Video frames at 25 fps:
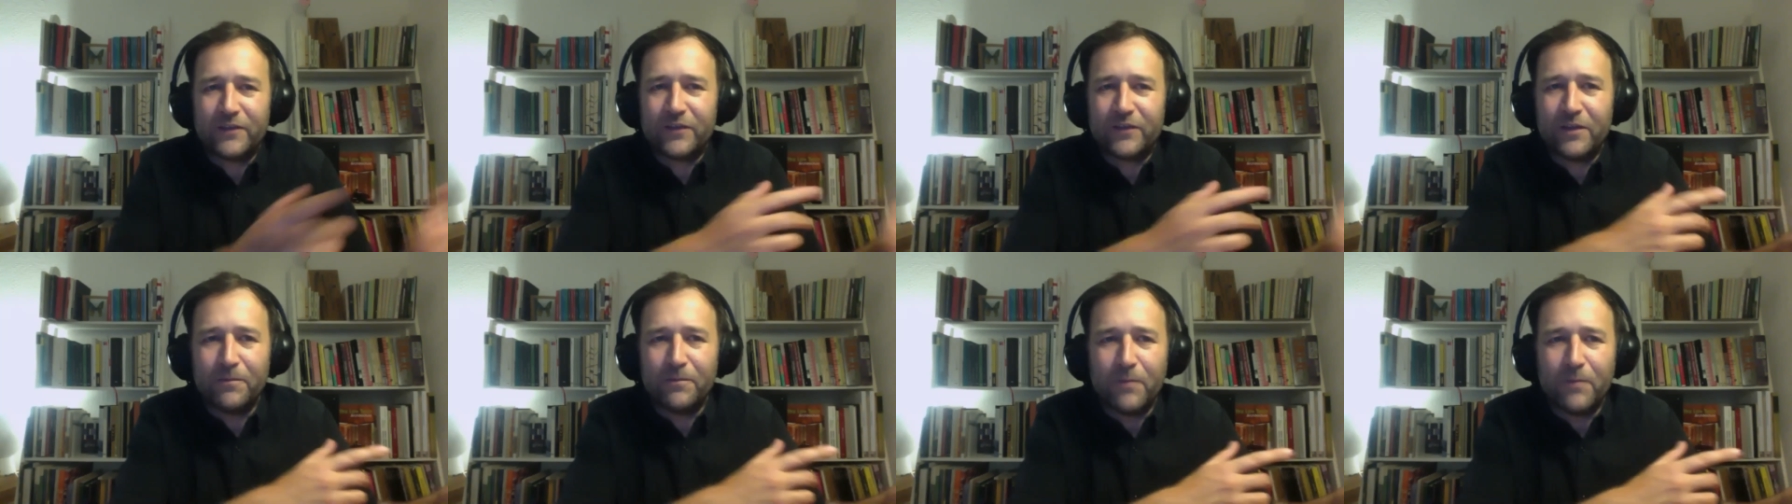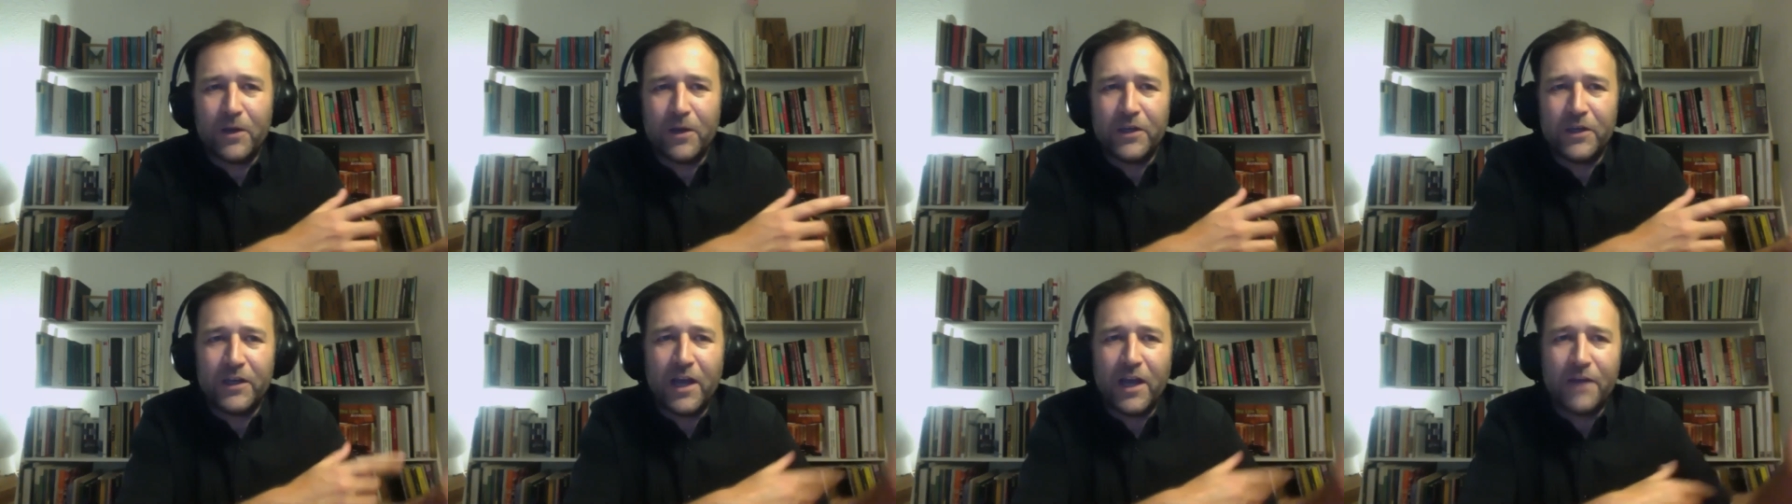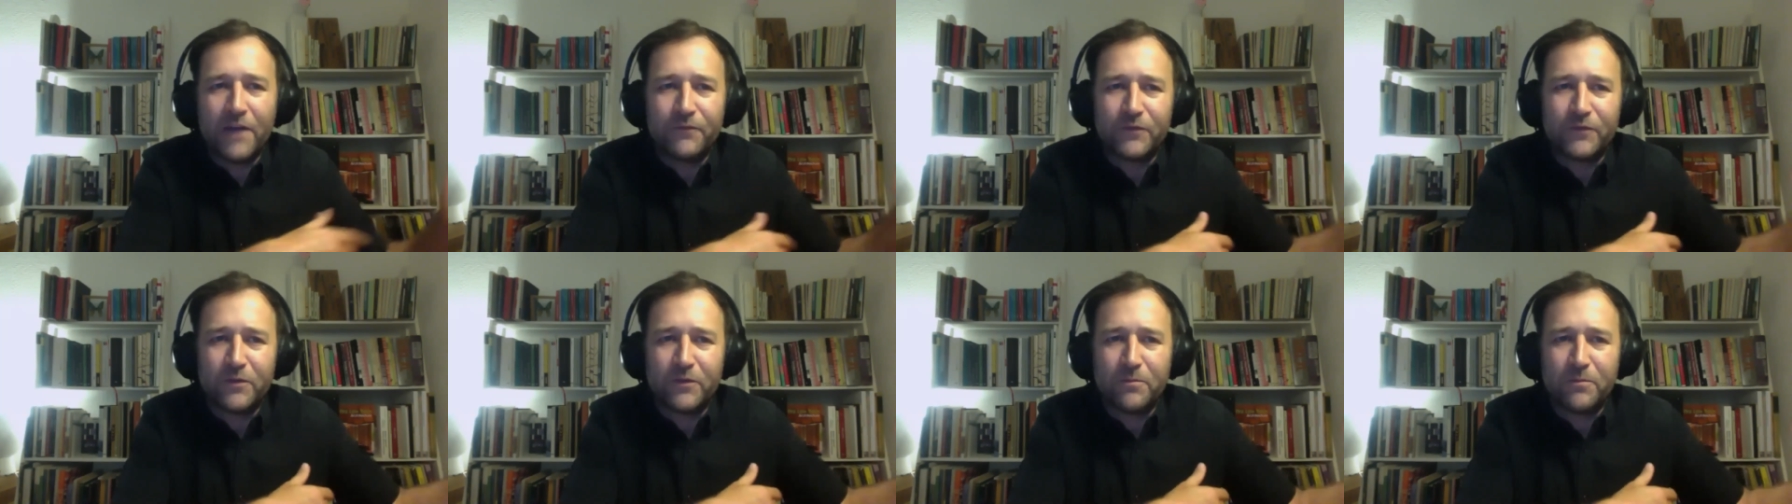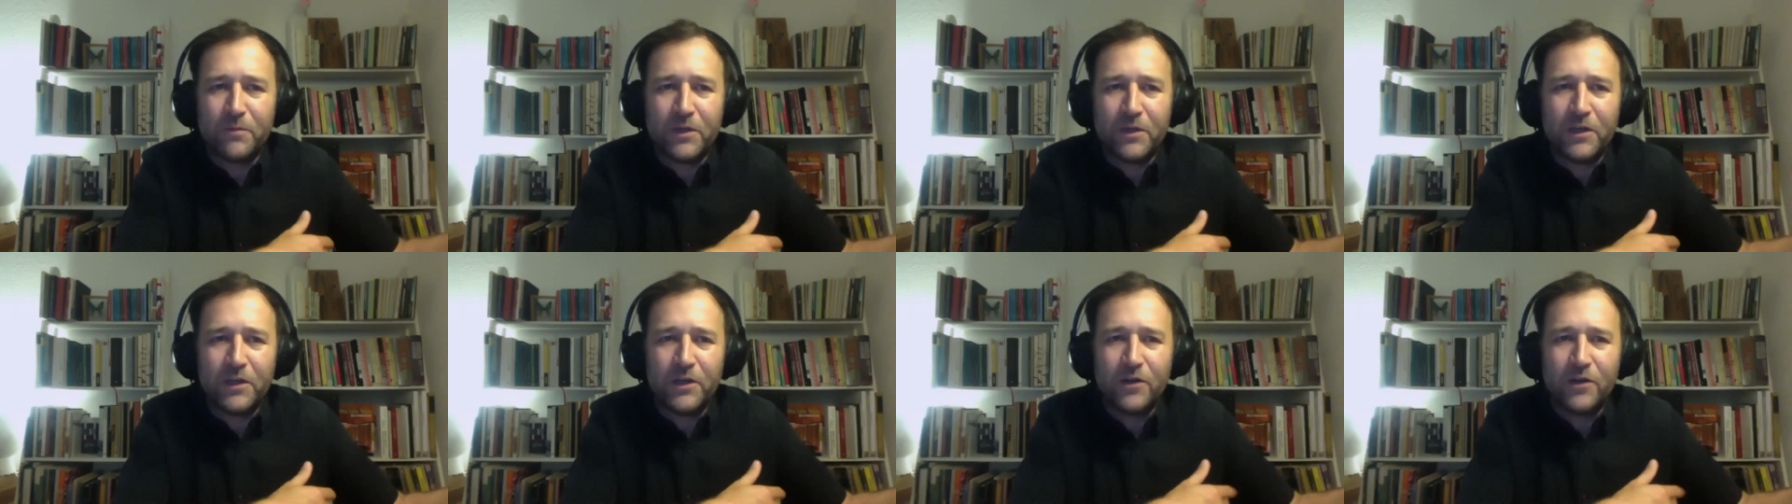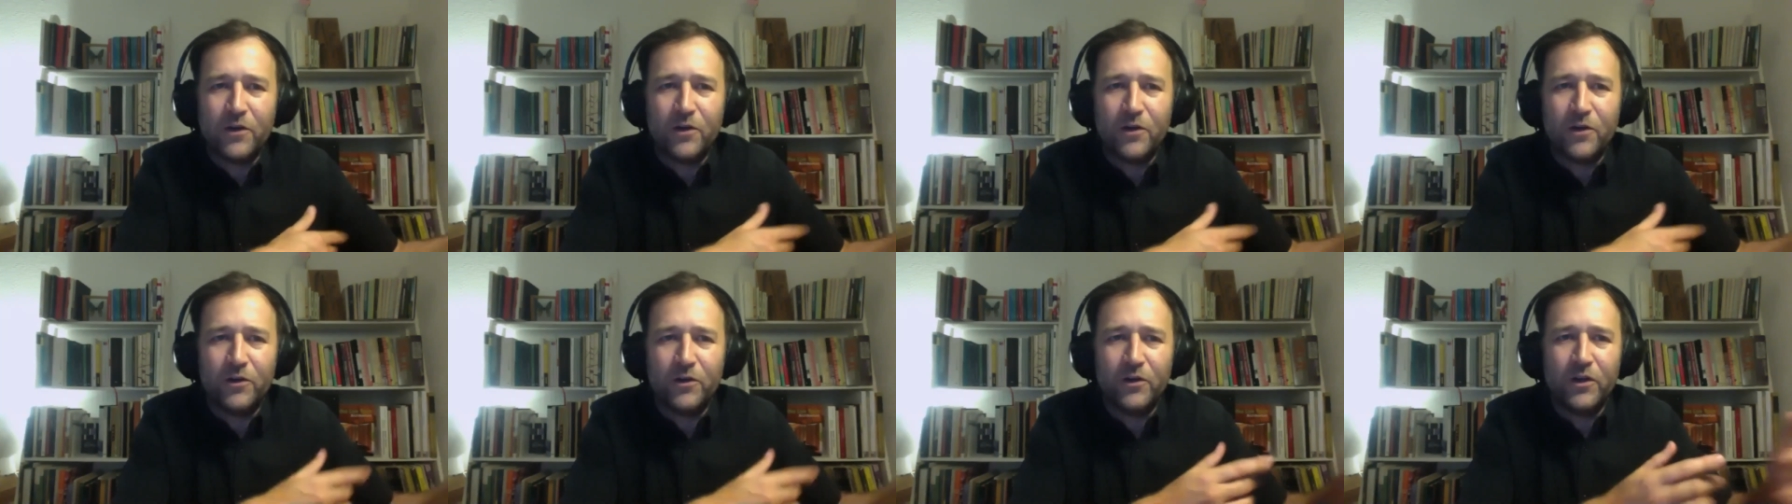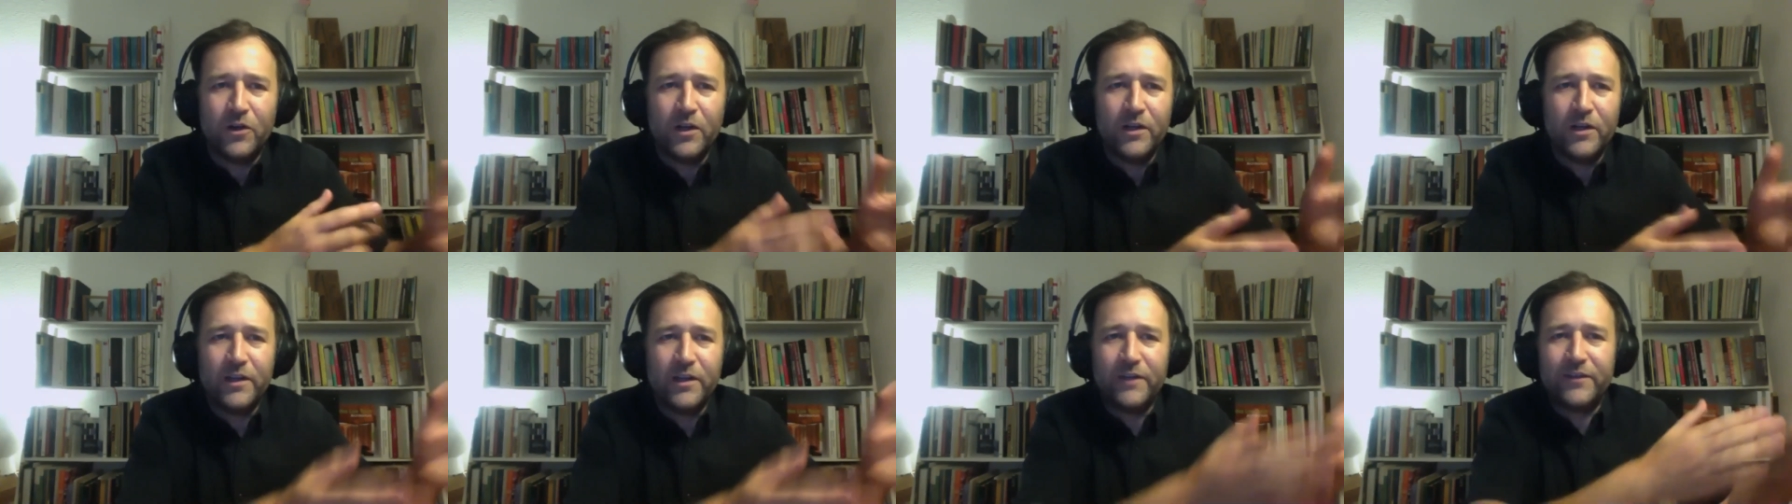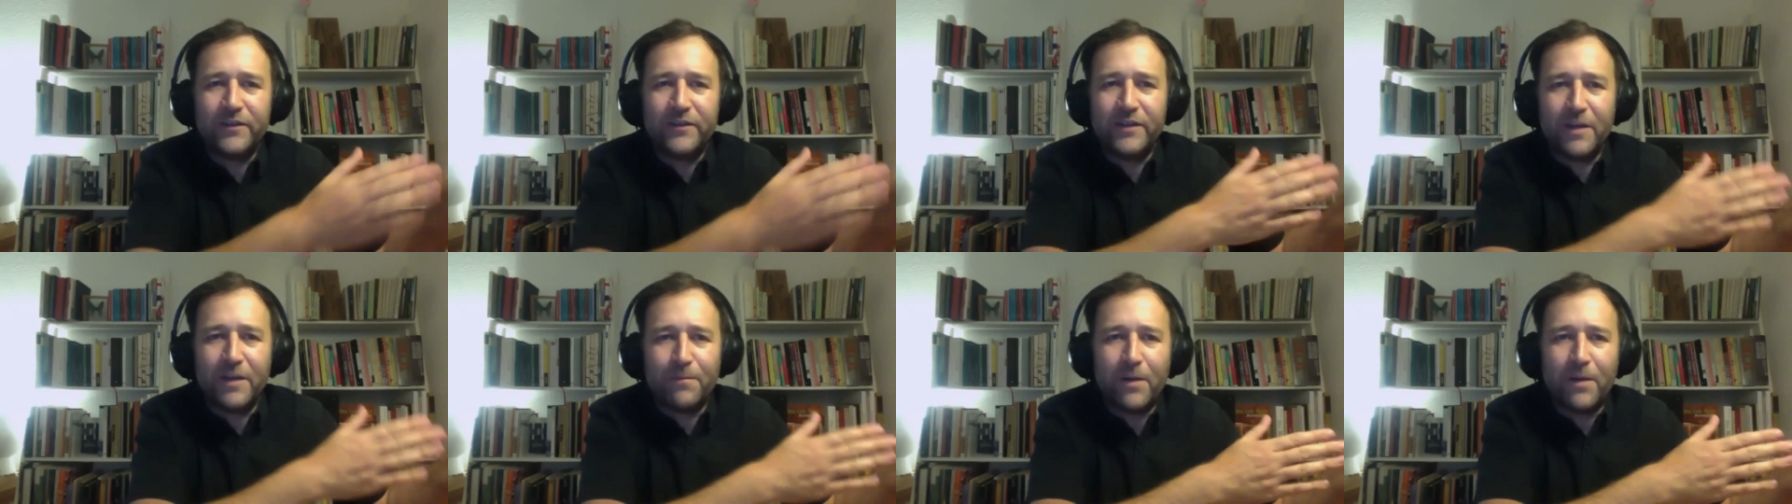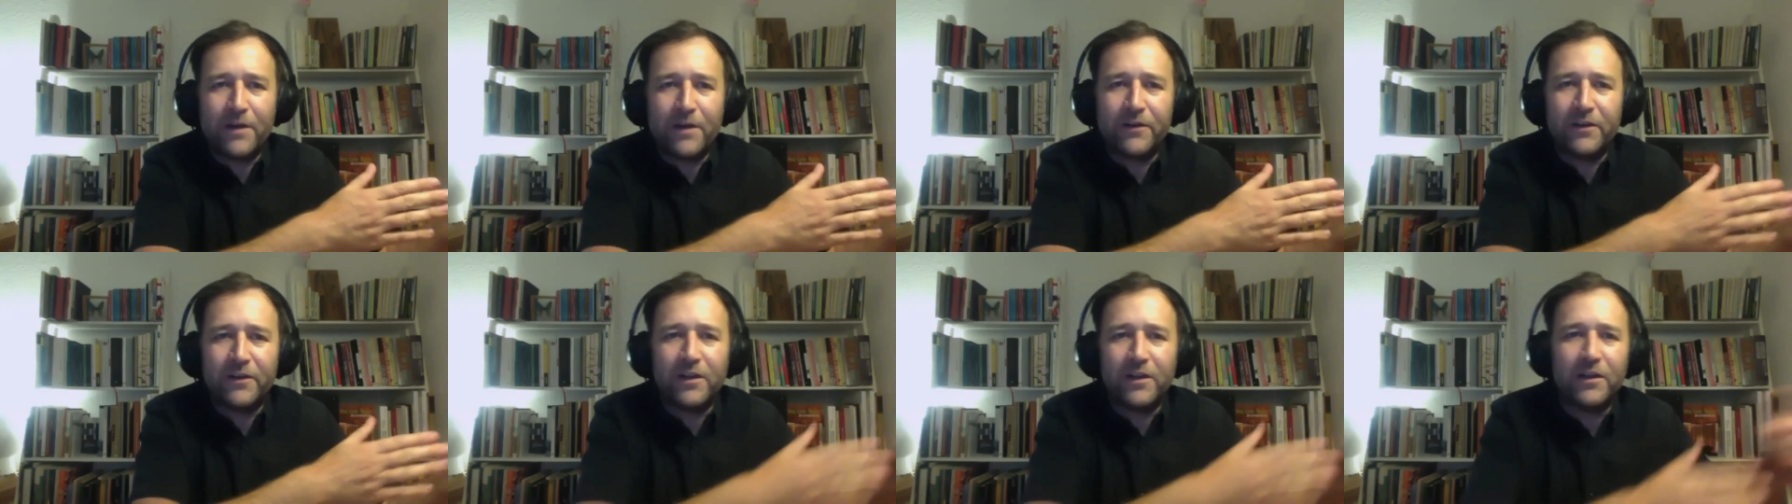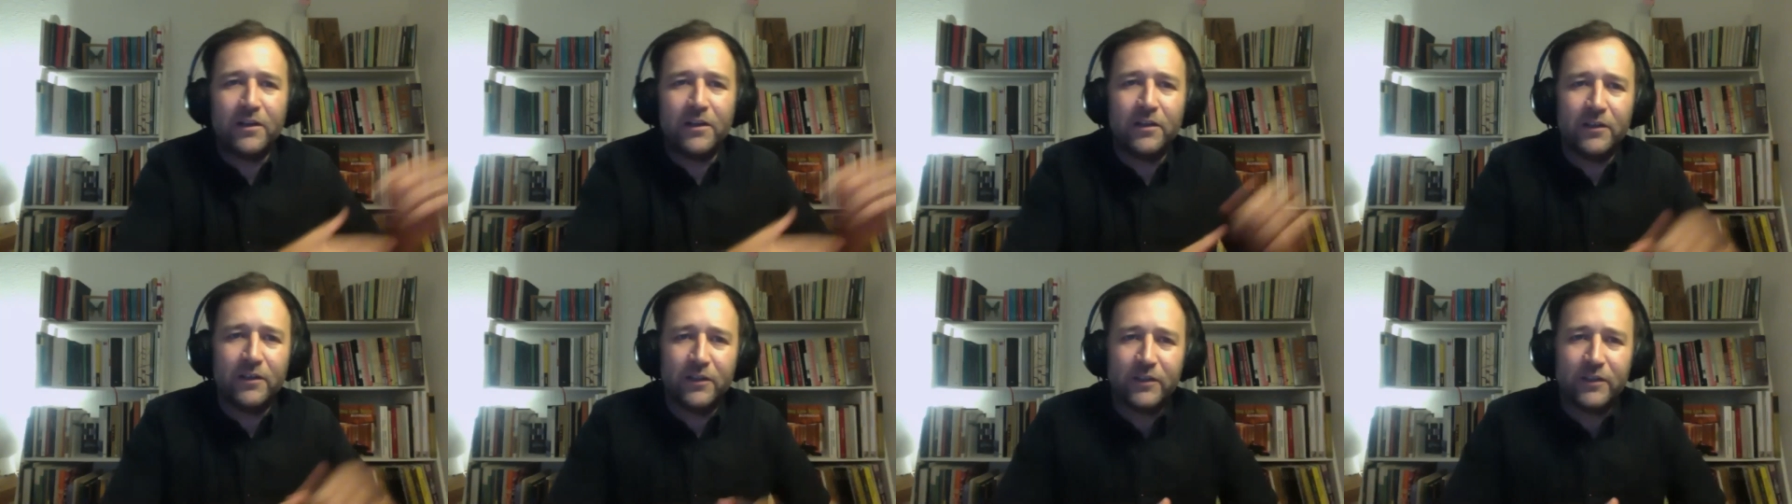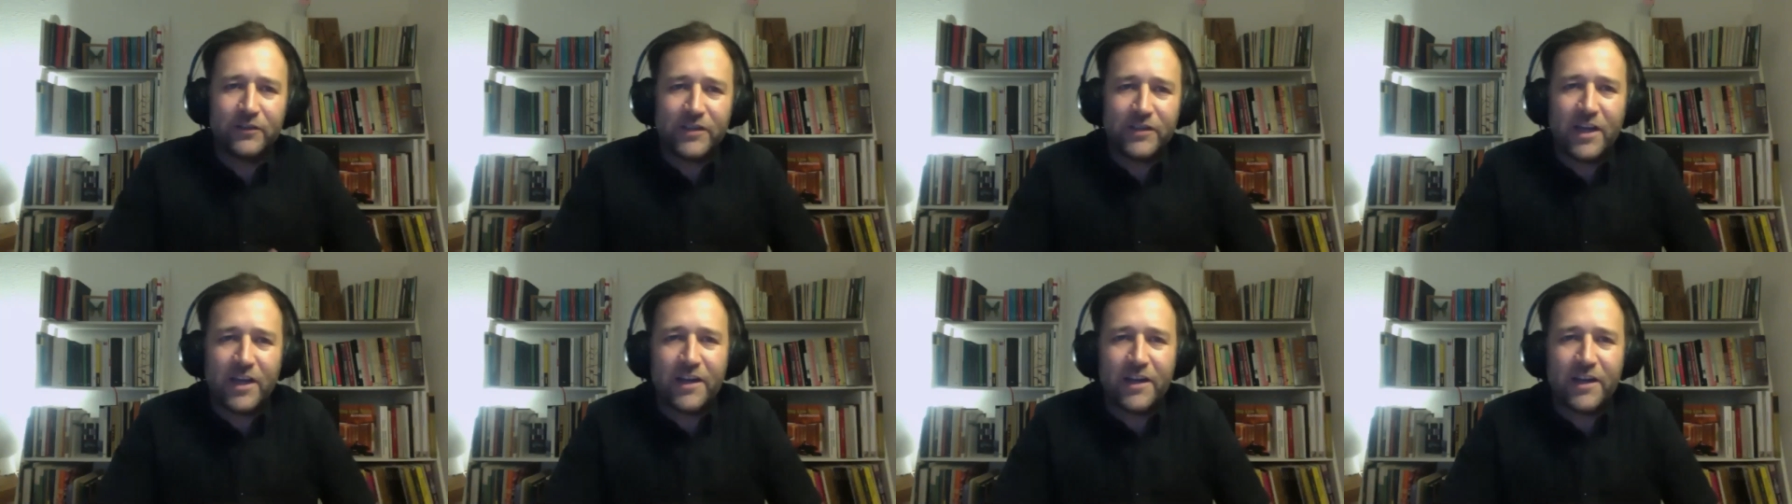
somebody after me or is in a parallel channel.